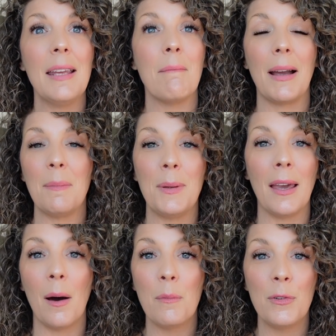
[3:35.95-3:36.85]
It might be
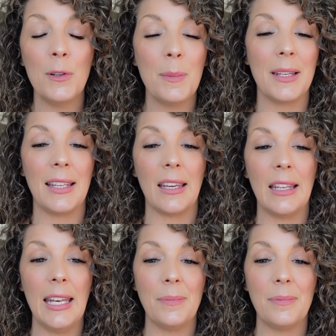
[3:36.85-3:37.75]
helpful, but
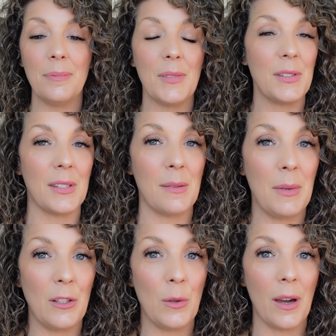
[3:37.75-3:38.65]
again, this doesn't
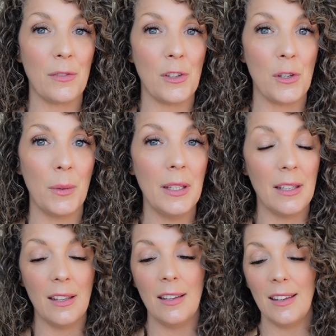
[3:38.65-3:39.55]
mean you have to do it.
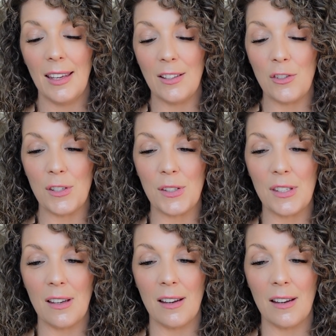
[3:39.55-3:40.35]
It's just